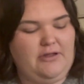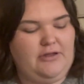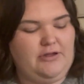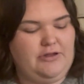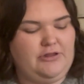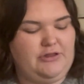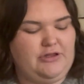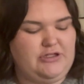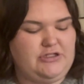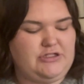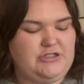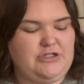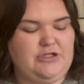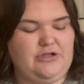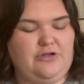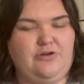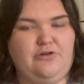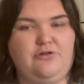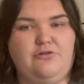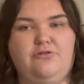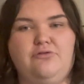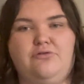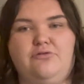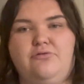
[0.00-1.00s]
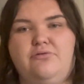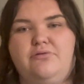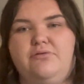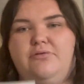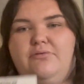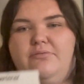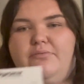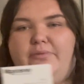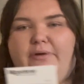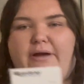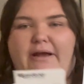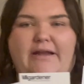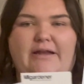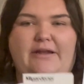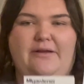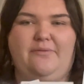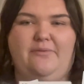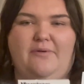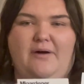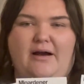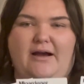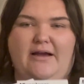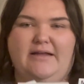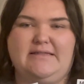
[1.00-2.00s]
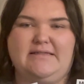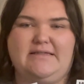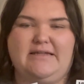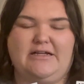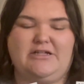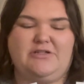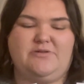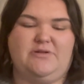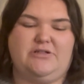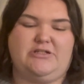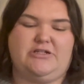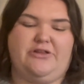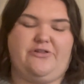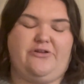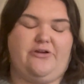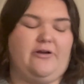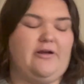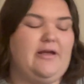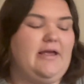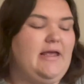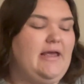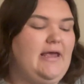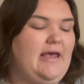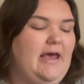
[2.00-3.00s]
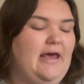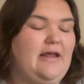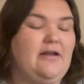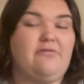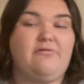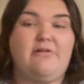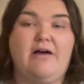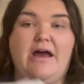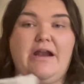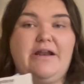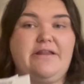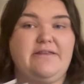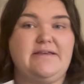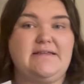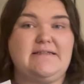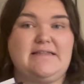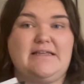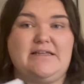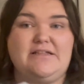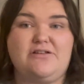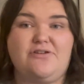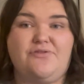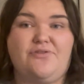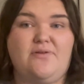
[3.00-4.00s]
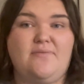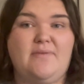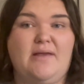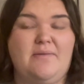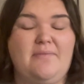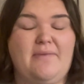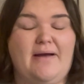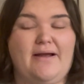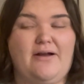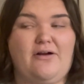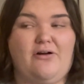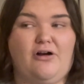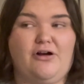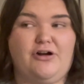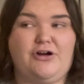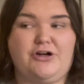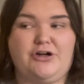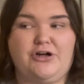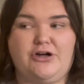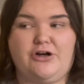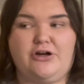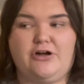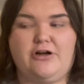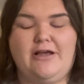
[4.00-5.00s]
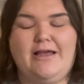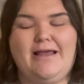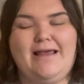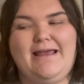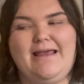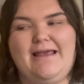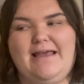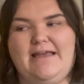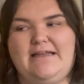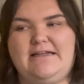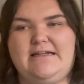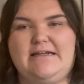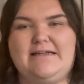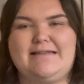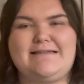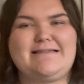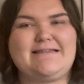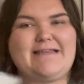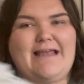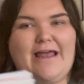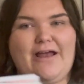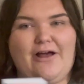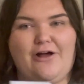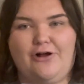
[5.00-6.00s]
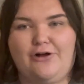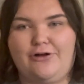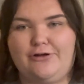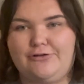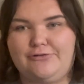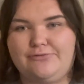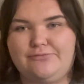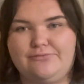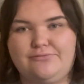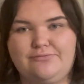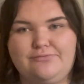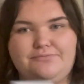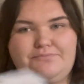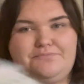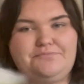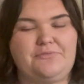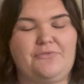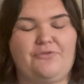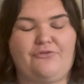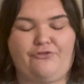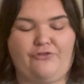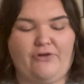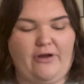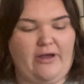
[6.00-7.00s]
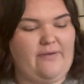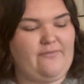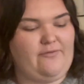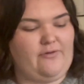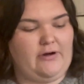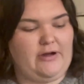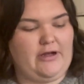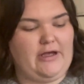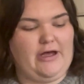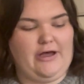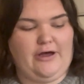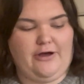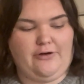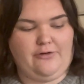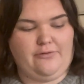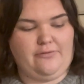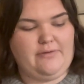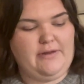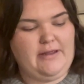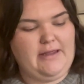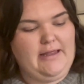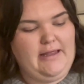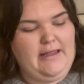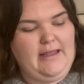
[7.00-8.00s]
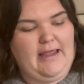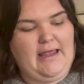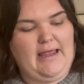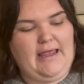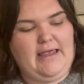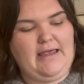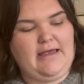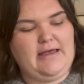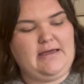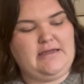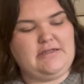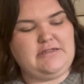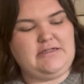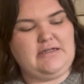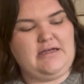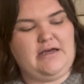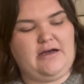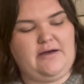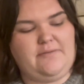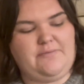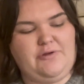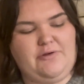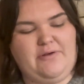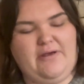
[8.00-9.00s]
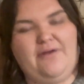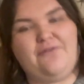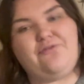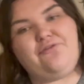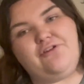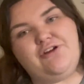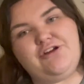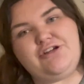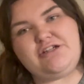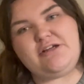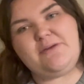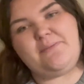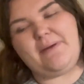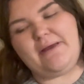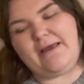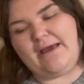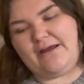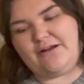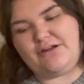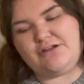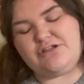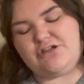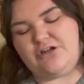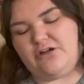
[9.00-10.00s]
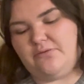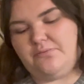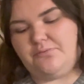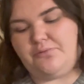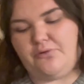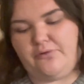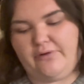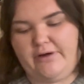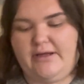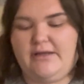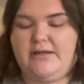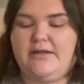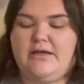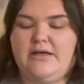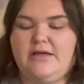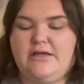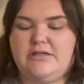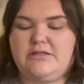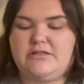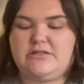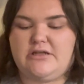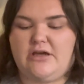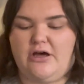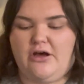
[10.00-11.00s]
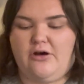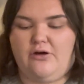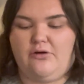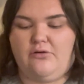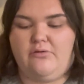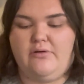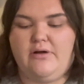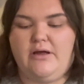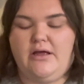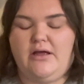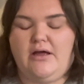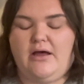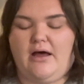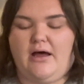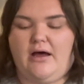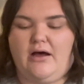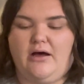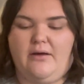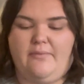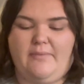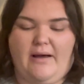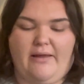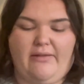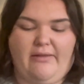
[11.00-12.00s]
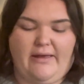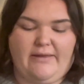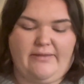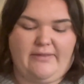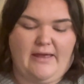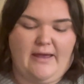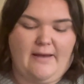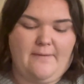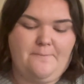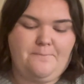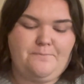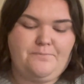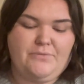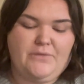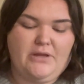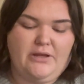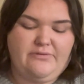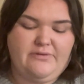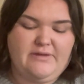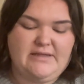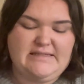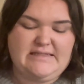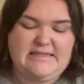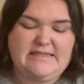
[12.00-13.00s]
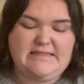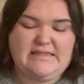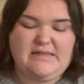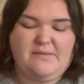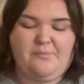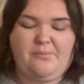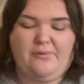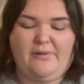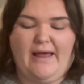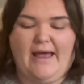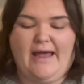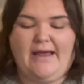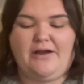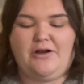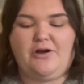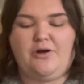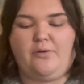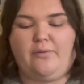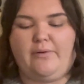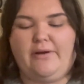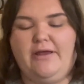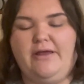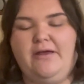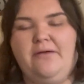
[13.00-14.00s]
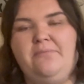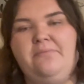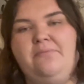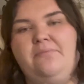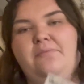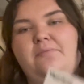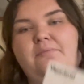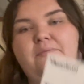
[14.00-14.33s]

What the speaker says: the two Brandywines next to each other. And a lot of these seeds are from My Gardener. He did a sale forever ago, and you get free shipping at a certain point. So I like that. This is the Black Crim,